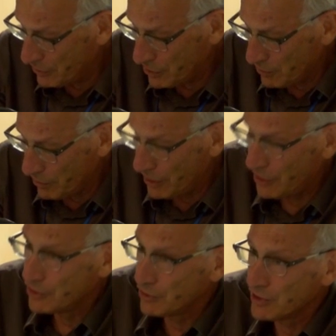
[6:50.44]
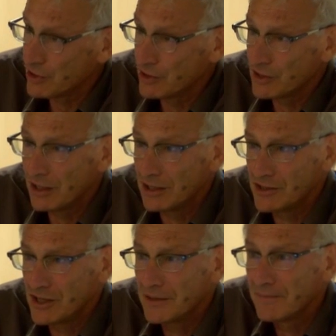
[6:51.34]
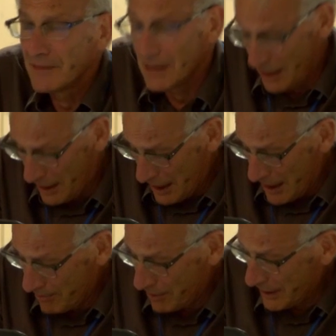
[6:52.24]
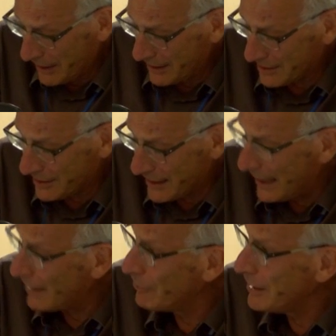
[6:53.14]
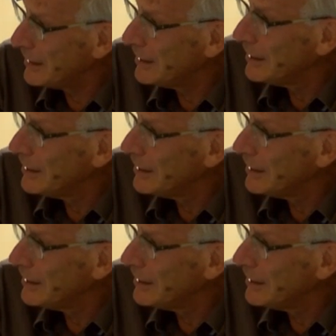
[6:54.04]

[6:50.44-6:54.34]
were to merge with sociology, bringing as a dowry